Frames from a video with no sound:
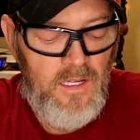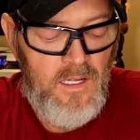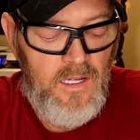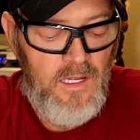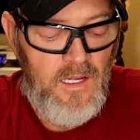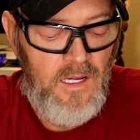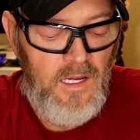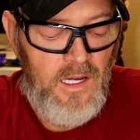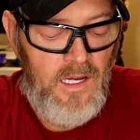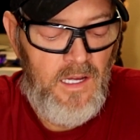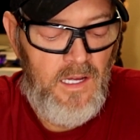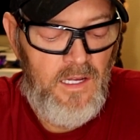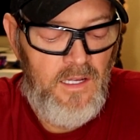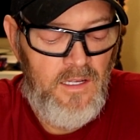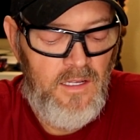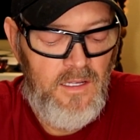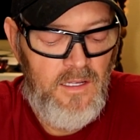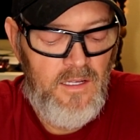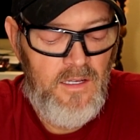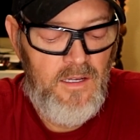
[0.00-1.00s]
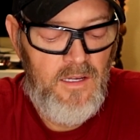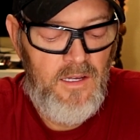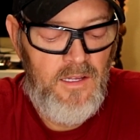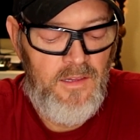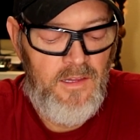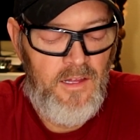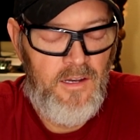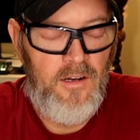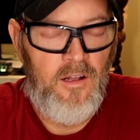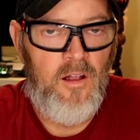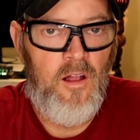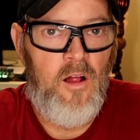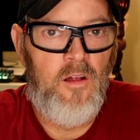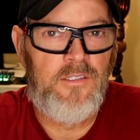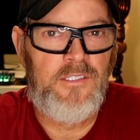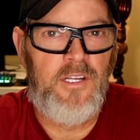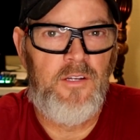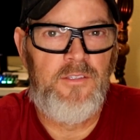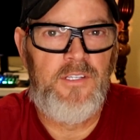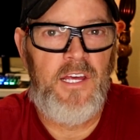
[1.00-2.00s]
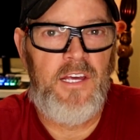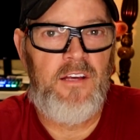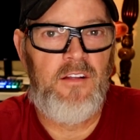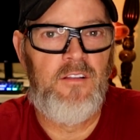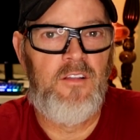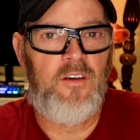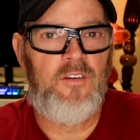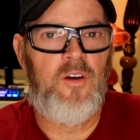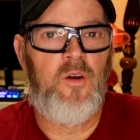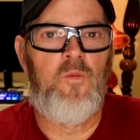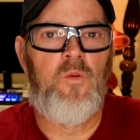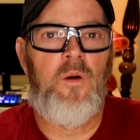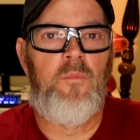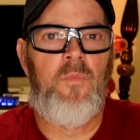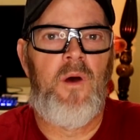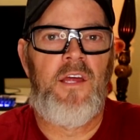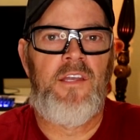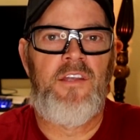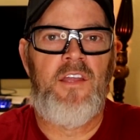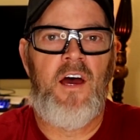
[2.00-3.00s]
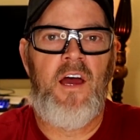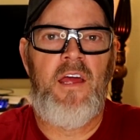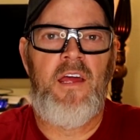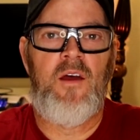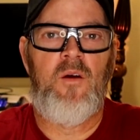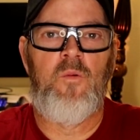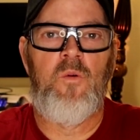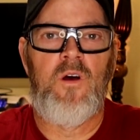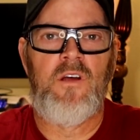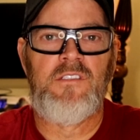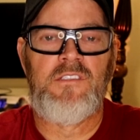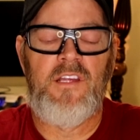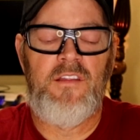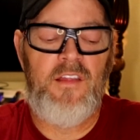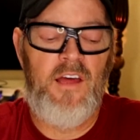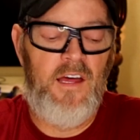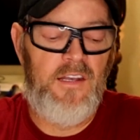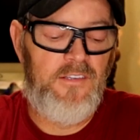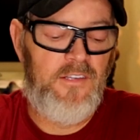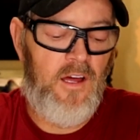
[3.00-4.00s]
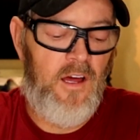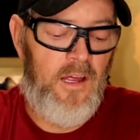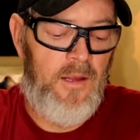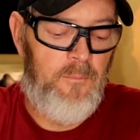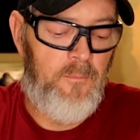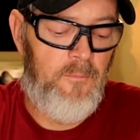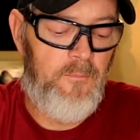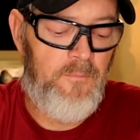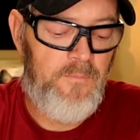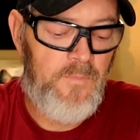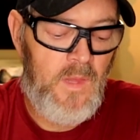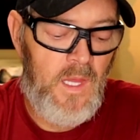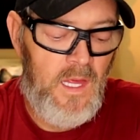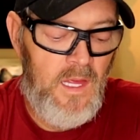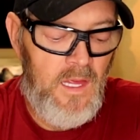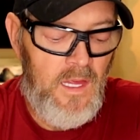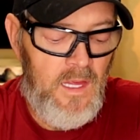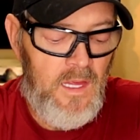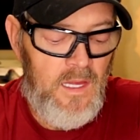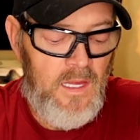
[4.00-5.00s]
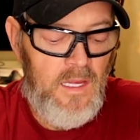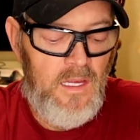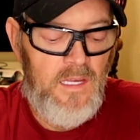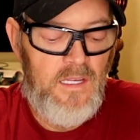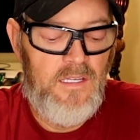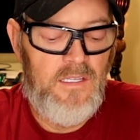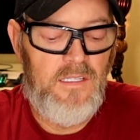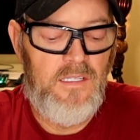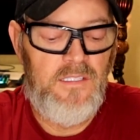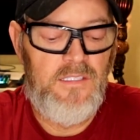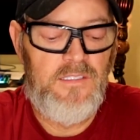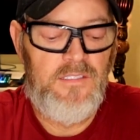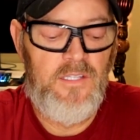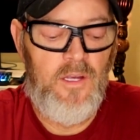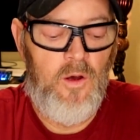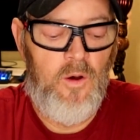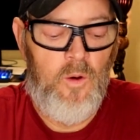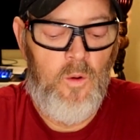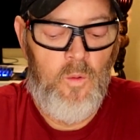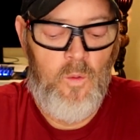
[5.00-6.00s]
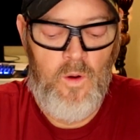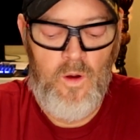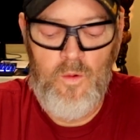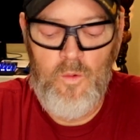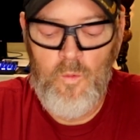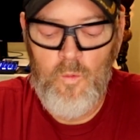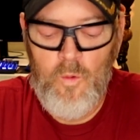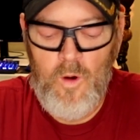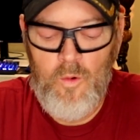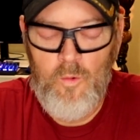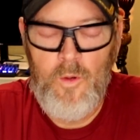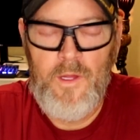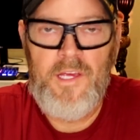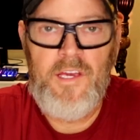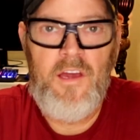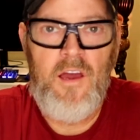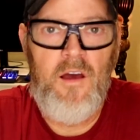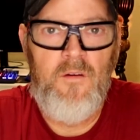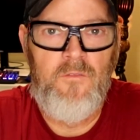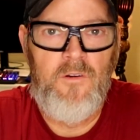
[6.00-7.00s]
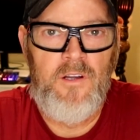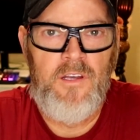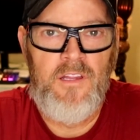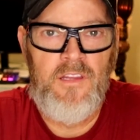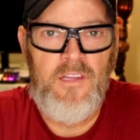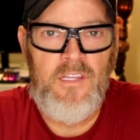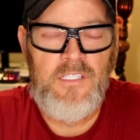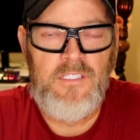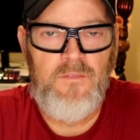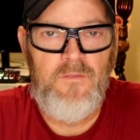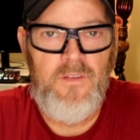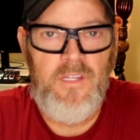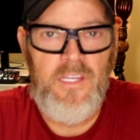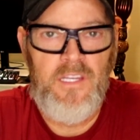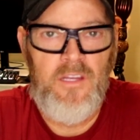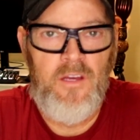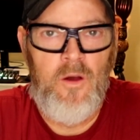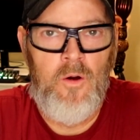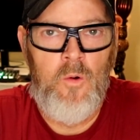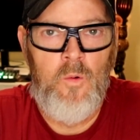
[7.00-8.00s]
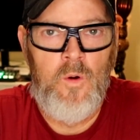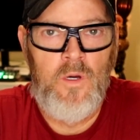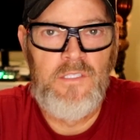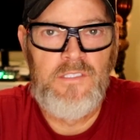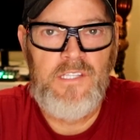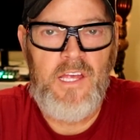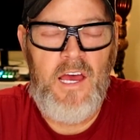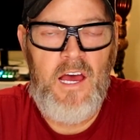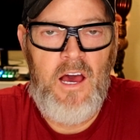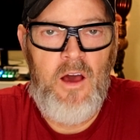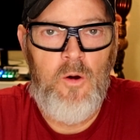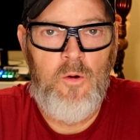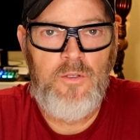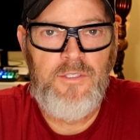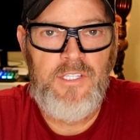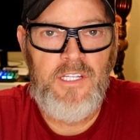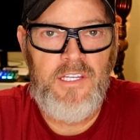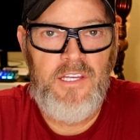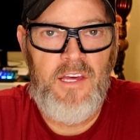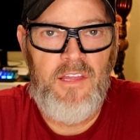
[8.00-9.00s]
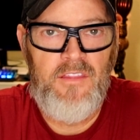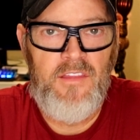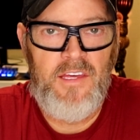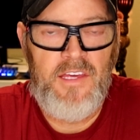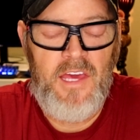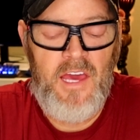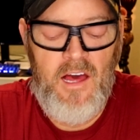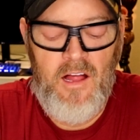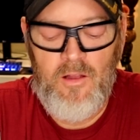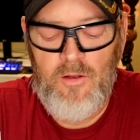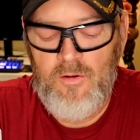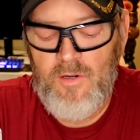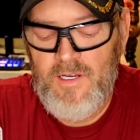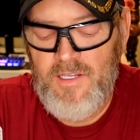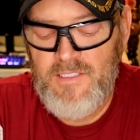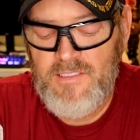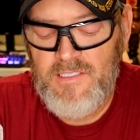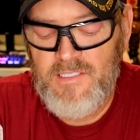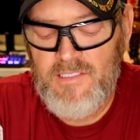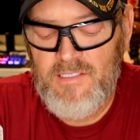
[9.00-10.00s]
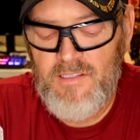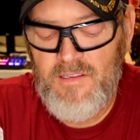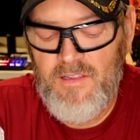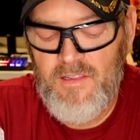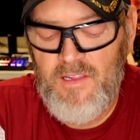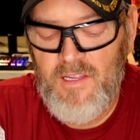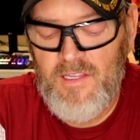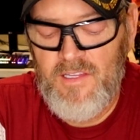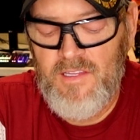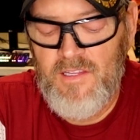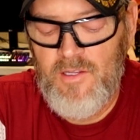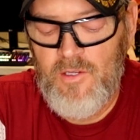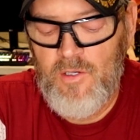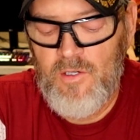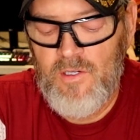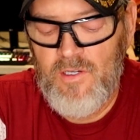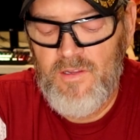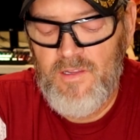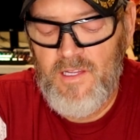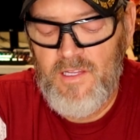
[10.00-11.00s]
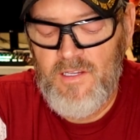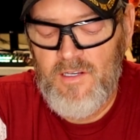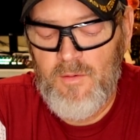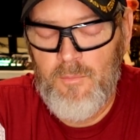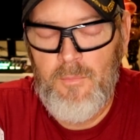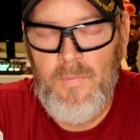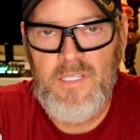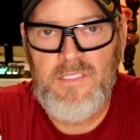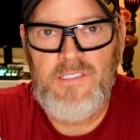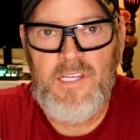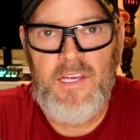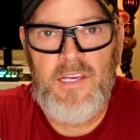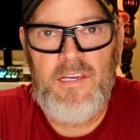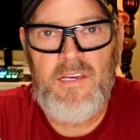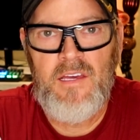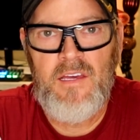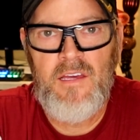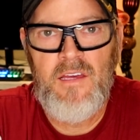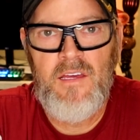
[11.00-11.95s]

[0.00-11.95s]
and then I'll also take a look at what my diet was at that time. So what we covered in this video was how to get the calories that you're missing